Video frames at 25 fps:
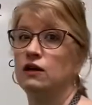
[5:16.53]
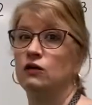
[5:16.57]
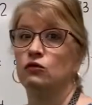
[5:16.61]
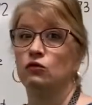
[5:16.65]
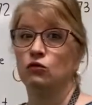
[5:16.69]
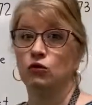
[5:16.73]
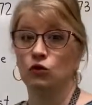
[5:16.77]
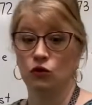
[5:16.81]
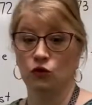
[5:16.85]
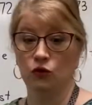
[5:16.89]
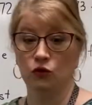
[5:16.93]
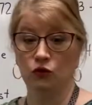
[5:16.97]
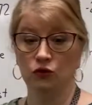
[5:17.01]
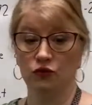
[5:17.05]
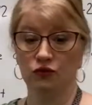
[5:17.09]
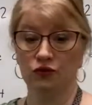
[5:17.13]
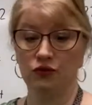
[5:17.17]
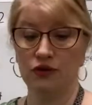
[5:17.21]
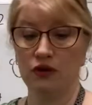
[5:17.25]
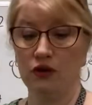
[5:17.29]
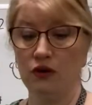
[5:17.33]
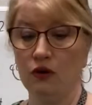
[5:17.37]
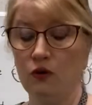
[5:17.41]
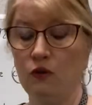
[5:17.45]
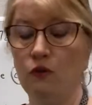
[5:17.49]

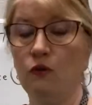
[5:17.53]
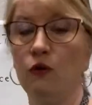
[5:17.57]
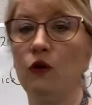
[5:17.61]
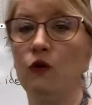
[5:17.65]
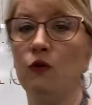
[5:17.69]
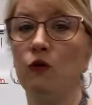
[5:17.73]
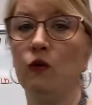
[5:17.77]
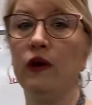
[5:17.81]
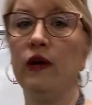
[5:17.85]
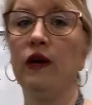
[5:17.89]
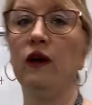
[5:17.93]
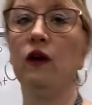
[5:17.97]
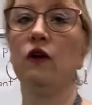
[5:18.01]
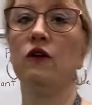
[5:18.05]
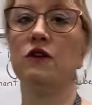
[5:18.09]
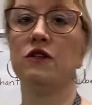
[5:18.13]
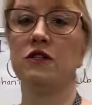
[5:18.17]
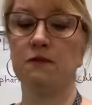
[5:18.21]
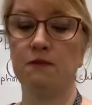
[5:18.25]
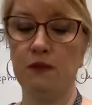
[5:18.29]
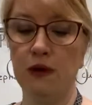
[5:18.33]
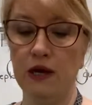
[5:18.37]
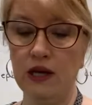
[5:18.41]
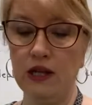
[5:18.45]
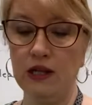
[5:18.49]
rules when we are
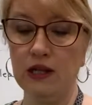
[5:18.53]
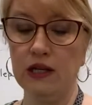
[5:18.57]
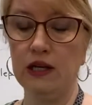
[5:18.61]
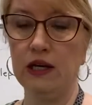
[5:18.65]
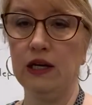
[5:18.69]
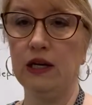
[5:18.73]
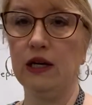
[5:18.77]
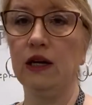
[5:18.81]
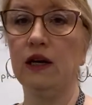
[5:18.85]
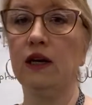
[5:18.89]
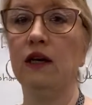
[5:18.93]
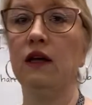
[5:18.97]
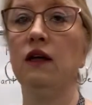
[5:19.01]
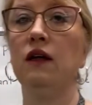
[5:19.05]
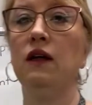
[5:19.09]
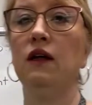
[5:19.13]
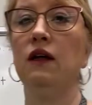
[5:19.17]
spelling